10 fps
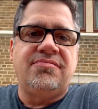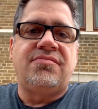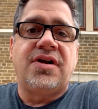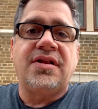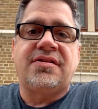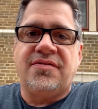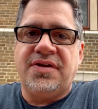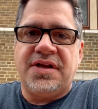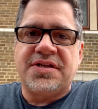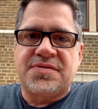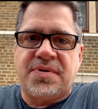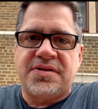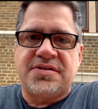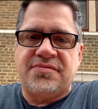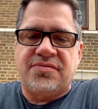relatively
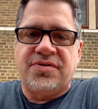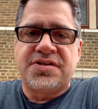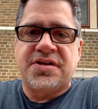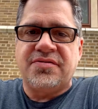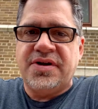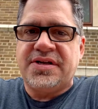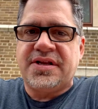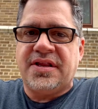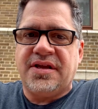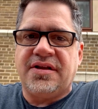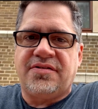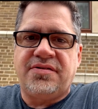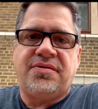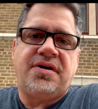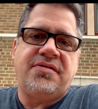inexpensive, originally retailing at
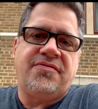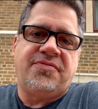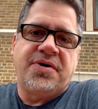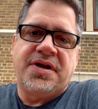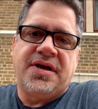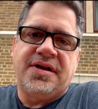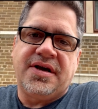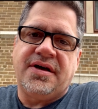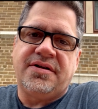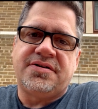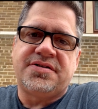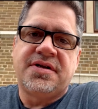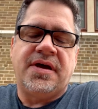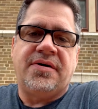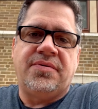
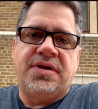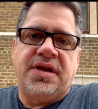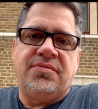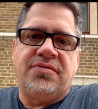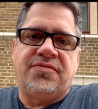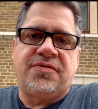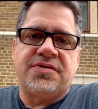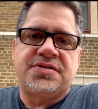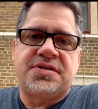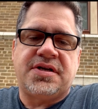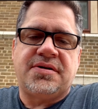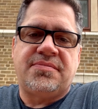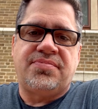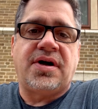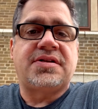$249 when they were first
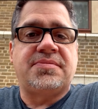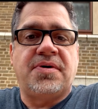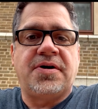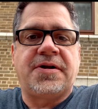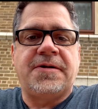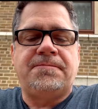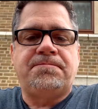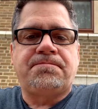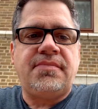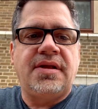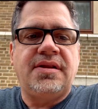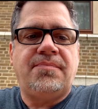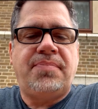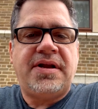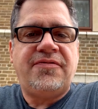brought to market. The
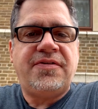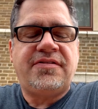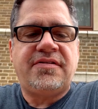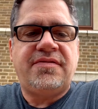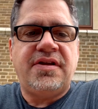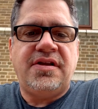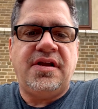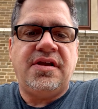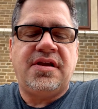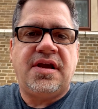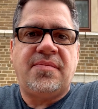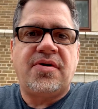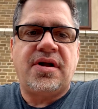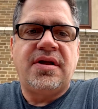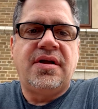benefits of the Yi
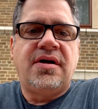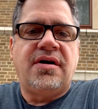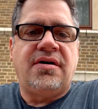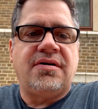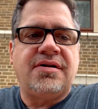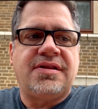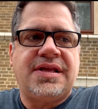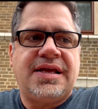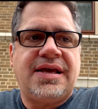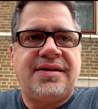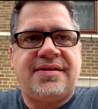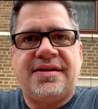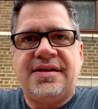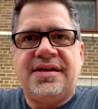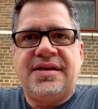camera are that
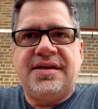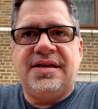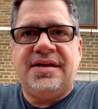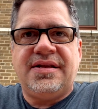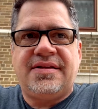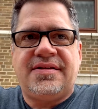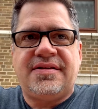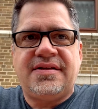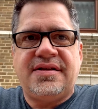its